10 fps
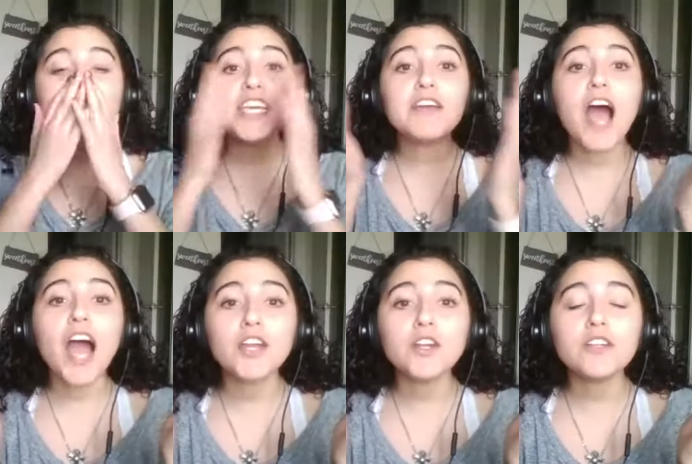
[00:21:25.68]
he on hired...
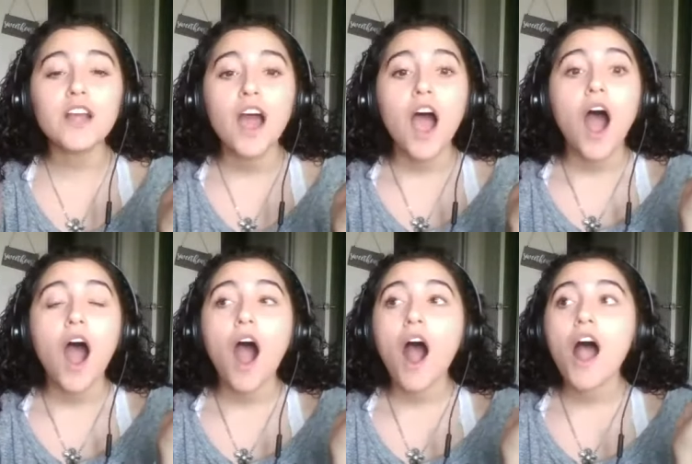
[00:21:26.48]
her, killing
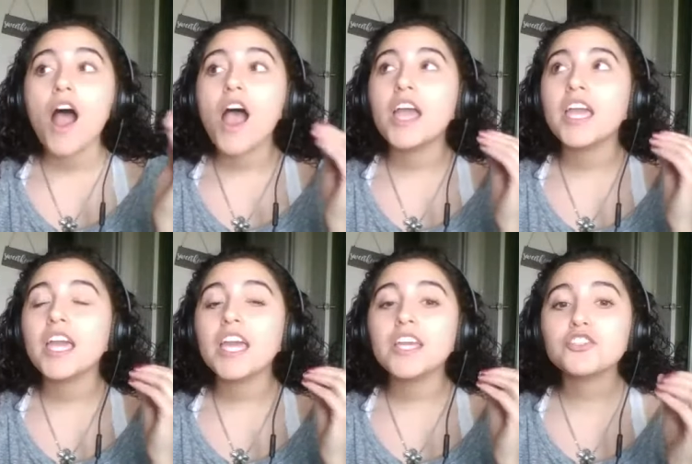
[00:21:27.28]
a uh,
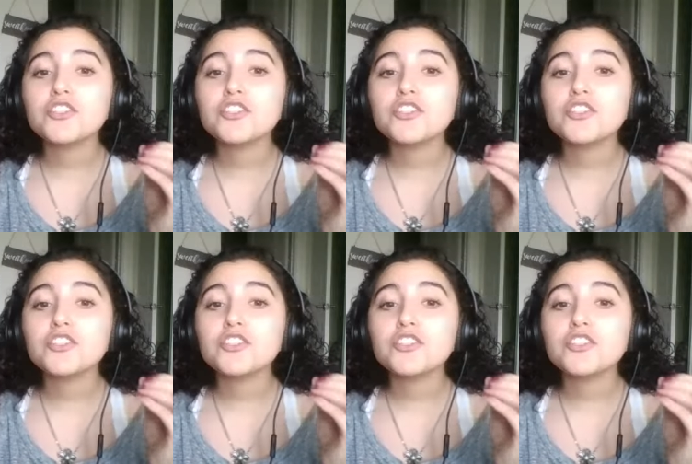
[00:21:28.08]
look-alike.